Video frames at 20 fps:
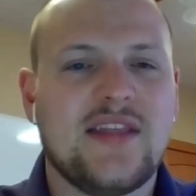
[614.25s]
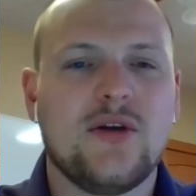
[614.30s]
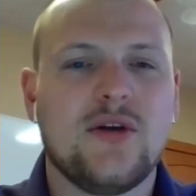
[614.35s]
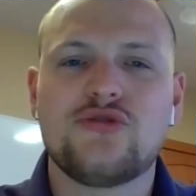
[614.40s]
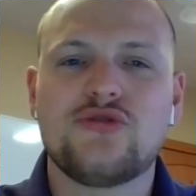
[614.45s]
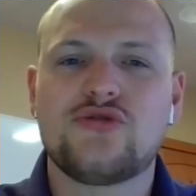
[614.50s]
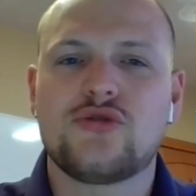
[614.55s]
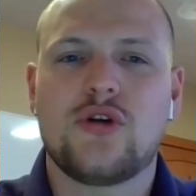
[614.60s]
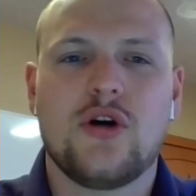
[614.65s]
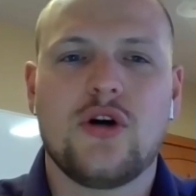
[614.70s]

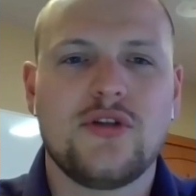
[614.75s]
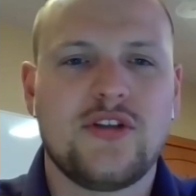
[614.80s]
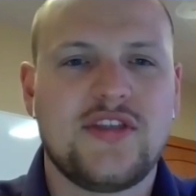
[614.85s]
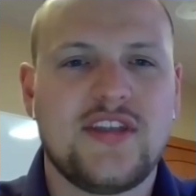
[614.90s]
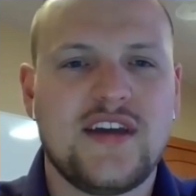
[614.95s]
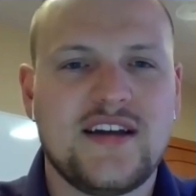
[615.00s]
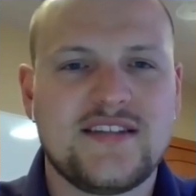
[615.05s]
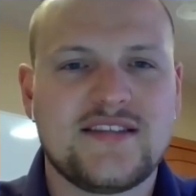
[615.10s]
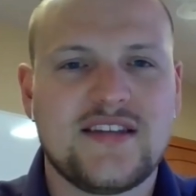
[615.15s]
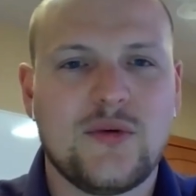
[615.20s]
those are all
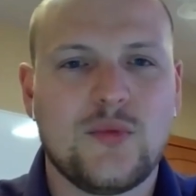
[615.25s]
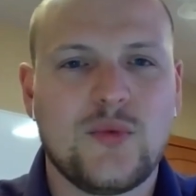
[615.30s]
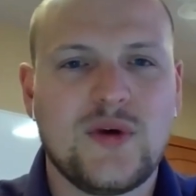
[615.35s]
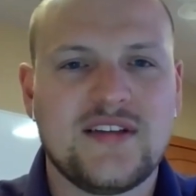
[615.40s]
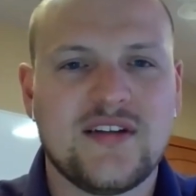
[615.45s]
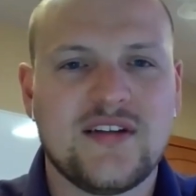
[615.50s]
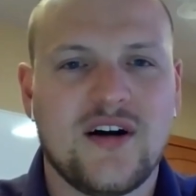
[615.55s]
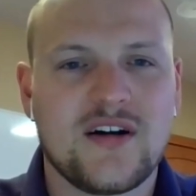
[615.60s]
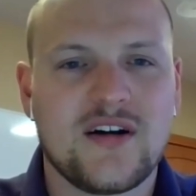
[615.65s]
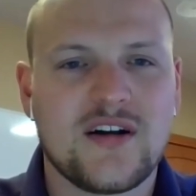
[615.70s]
the things that we
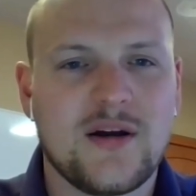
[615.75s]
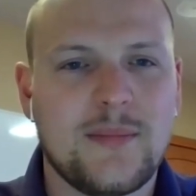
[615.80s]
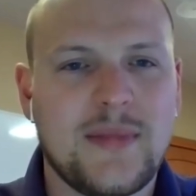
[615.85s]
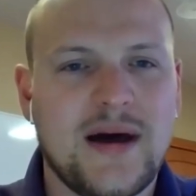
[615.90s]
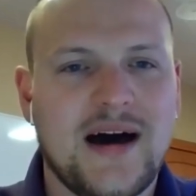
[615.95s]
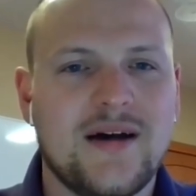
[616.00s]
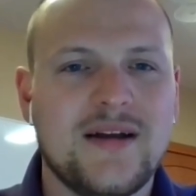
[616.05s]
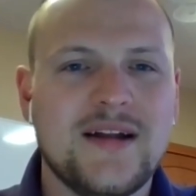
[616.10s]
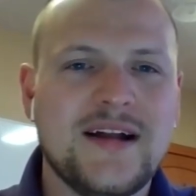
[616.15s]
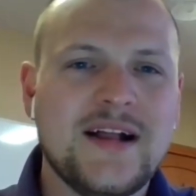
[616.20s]
talk about
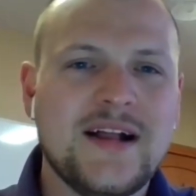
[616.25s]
